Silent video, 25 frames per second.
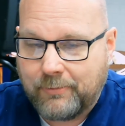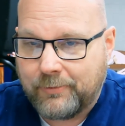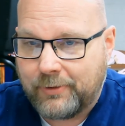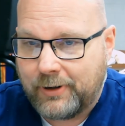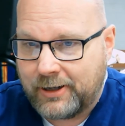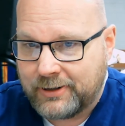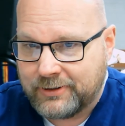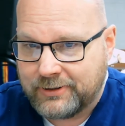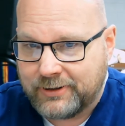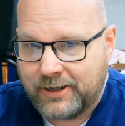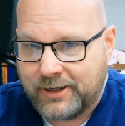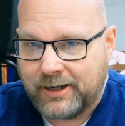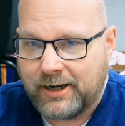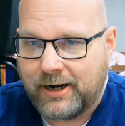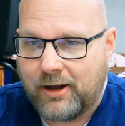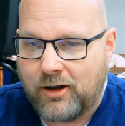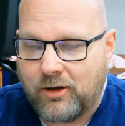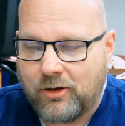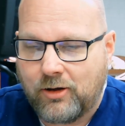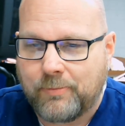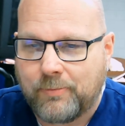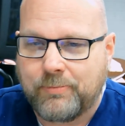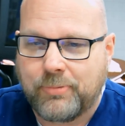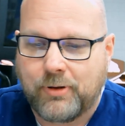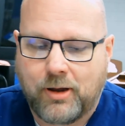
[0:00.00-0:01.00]
As again,
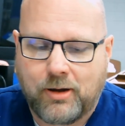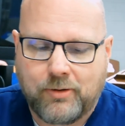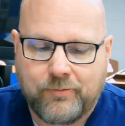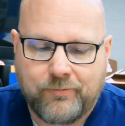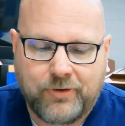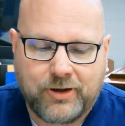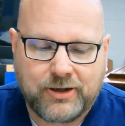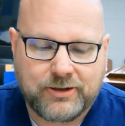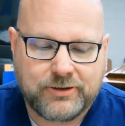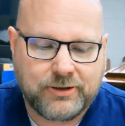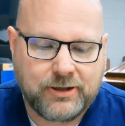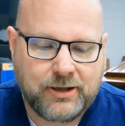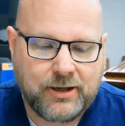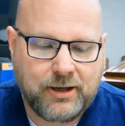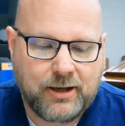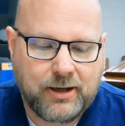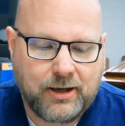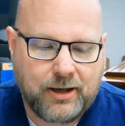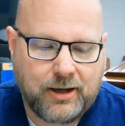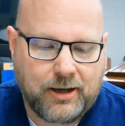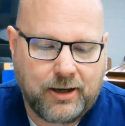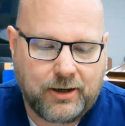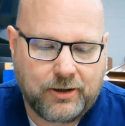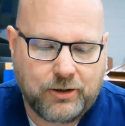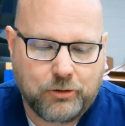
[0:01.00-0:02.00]
I'll upload this.
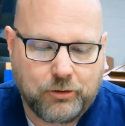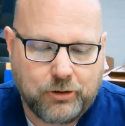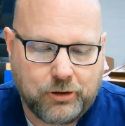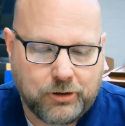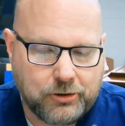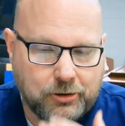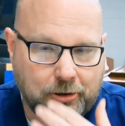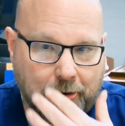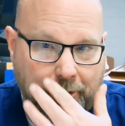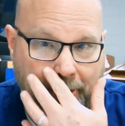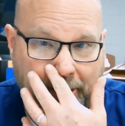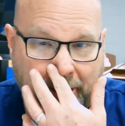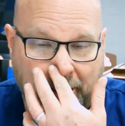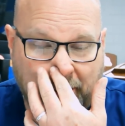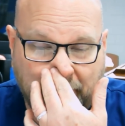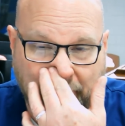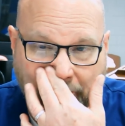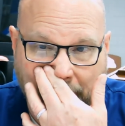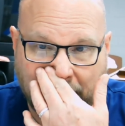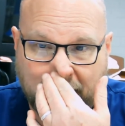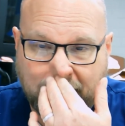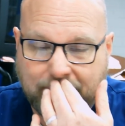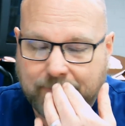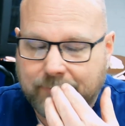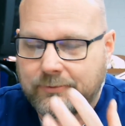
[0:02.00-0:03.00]
You can turn in
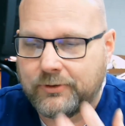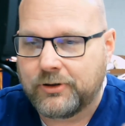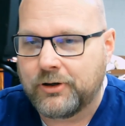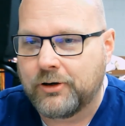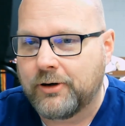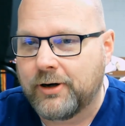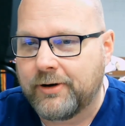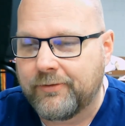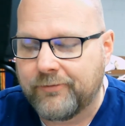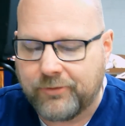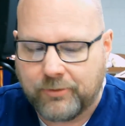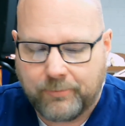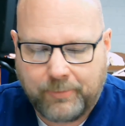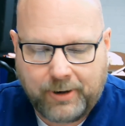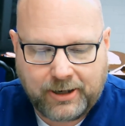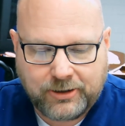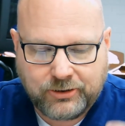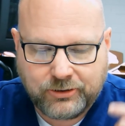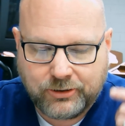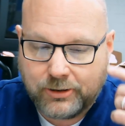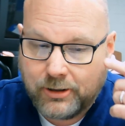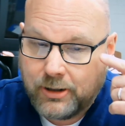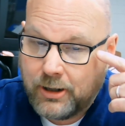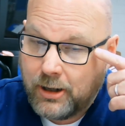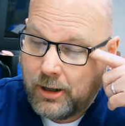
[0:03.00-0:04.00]
your
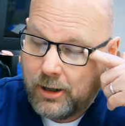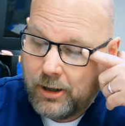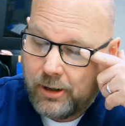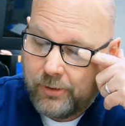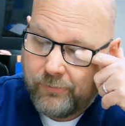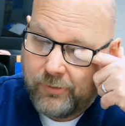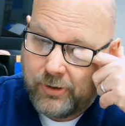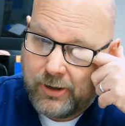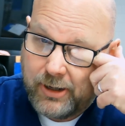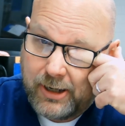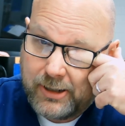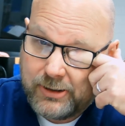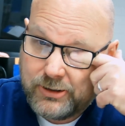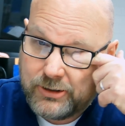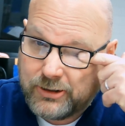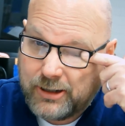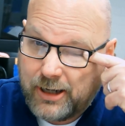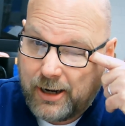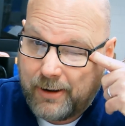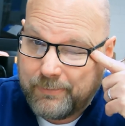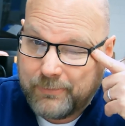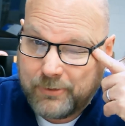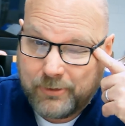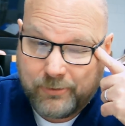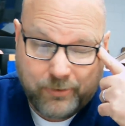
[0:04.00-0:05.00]
information. The next
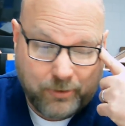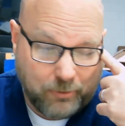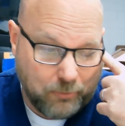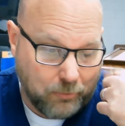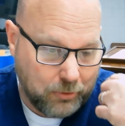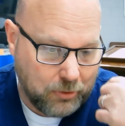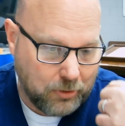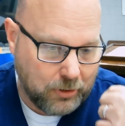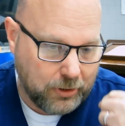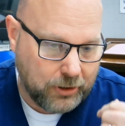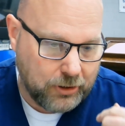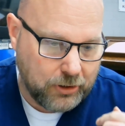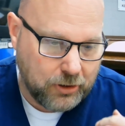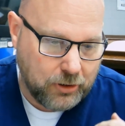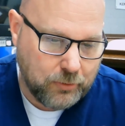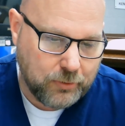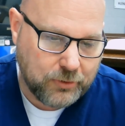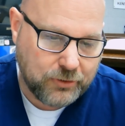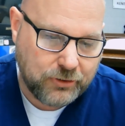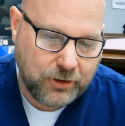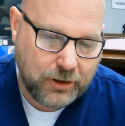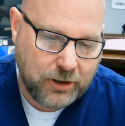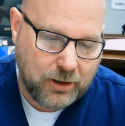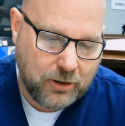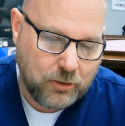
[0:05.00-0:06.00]
chapter that we're going to do
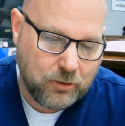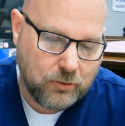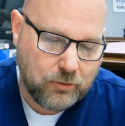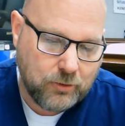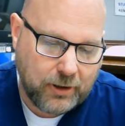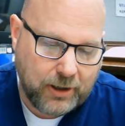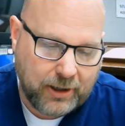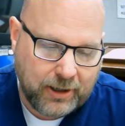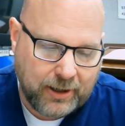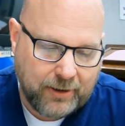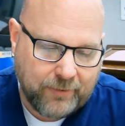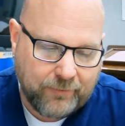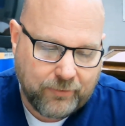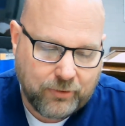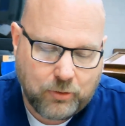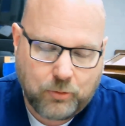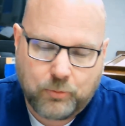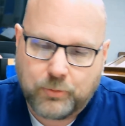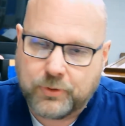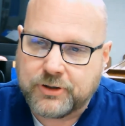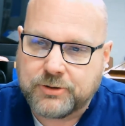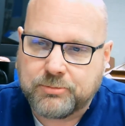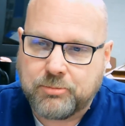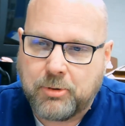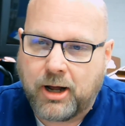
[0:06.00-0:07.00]
is legal and ethical
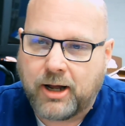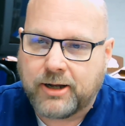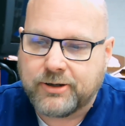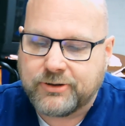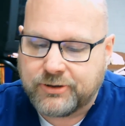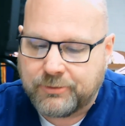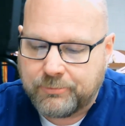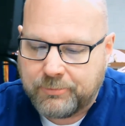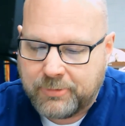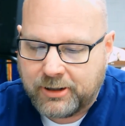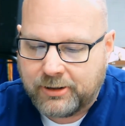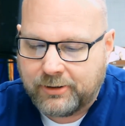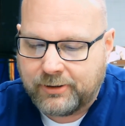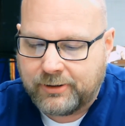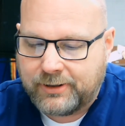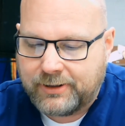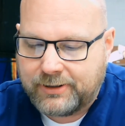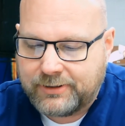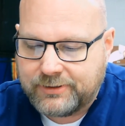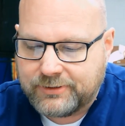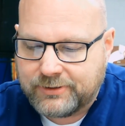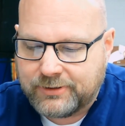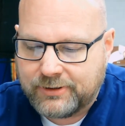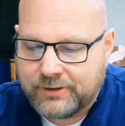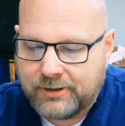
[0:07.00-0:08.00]

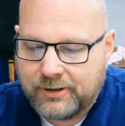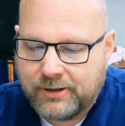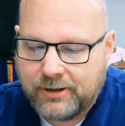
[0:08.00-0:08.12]
responsibilities.